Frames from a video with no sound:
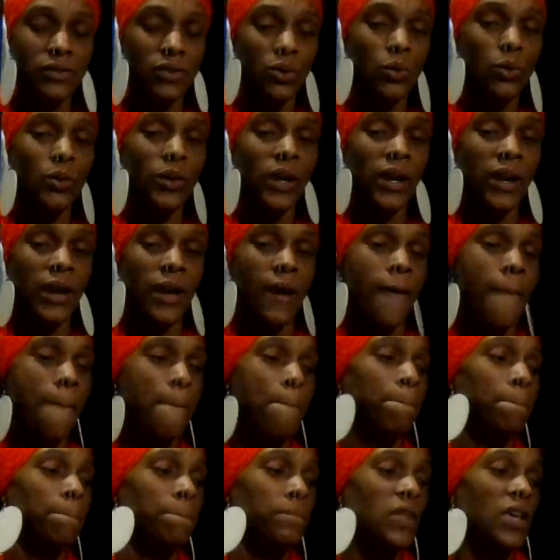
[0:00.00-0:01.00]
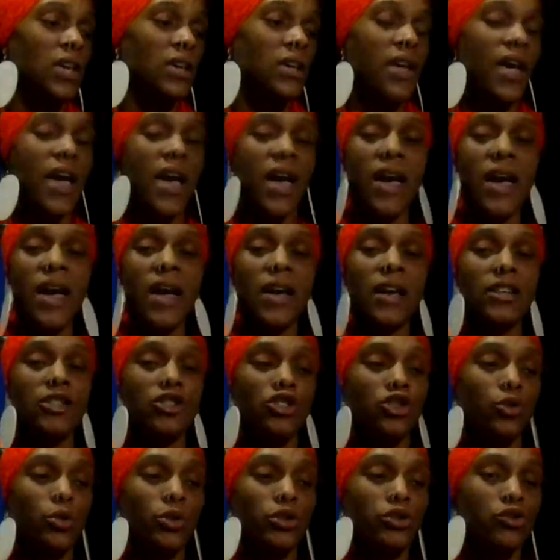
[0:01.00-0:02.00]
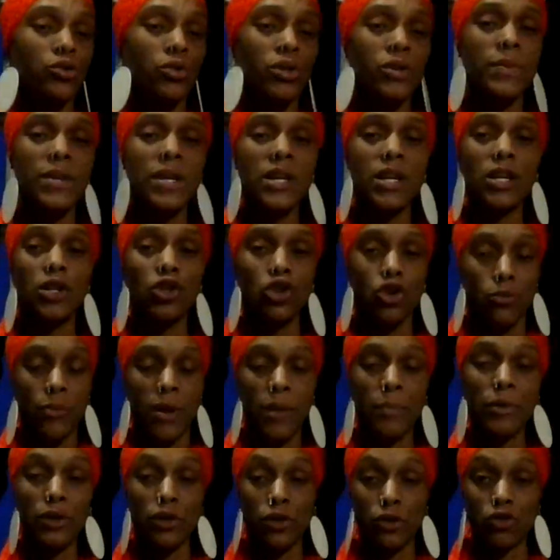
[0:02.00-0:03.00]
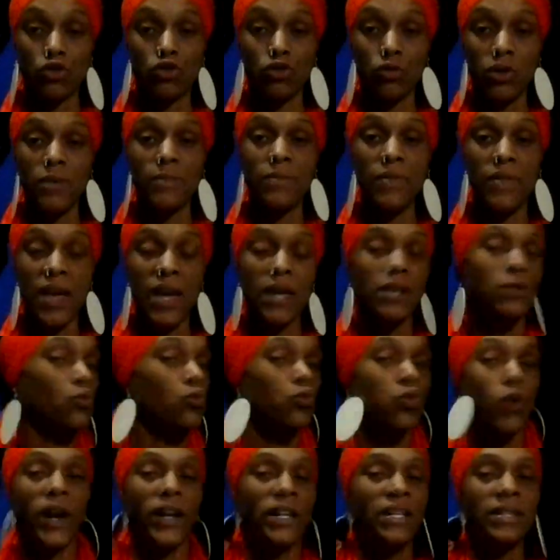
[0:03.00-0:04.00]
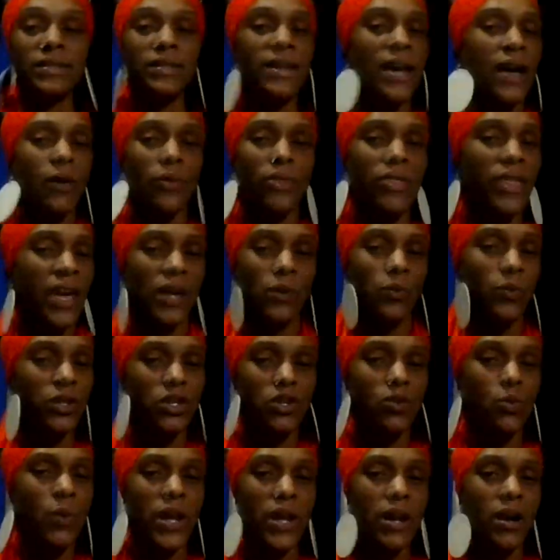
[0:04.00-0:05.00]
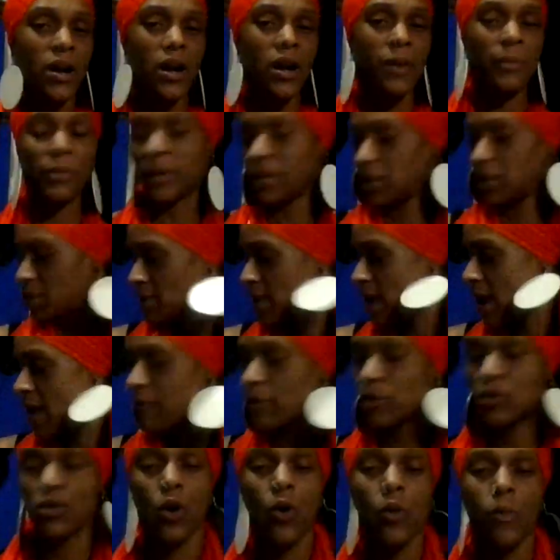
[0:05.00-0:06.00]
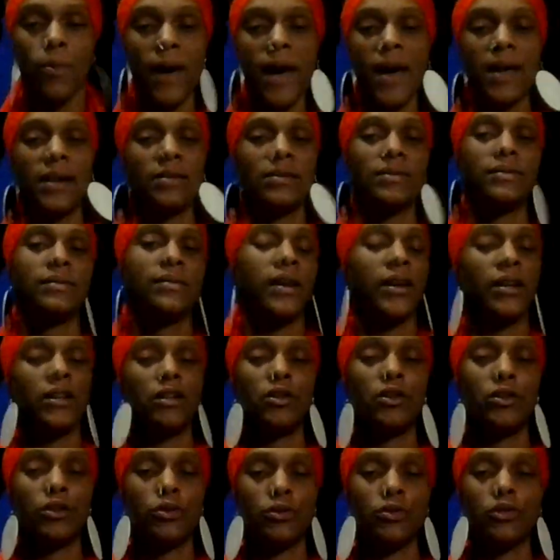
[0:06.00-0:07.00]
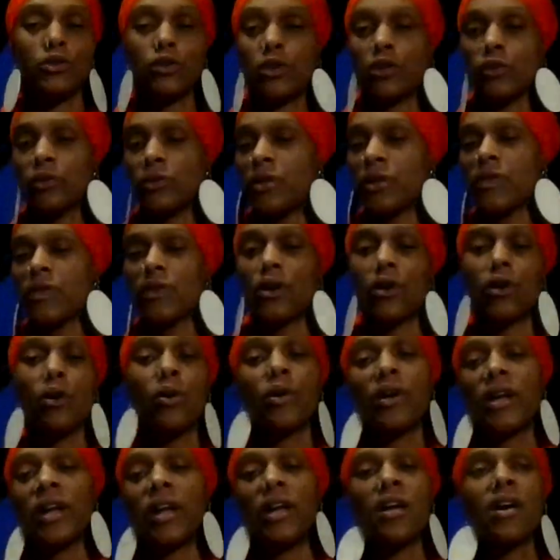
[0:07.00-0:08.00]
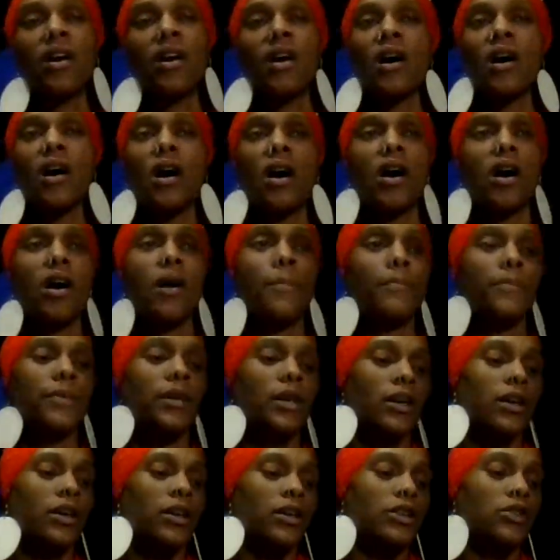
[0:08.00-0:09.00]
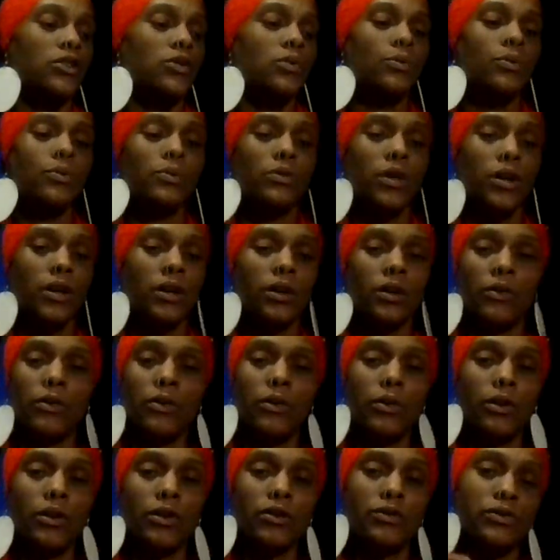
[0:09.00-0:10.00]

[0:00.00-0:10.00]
a.m. and you are dreaming and you remember your dream, then write it down then when you wake up. Like just have a notepad at the side of your thing there. Okay, it's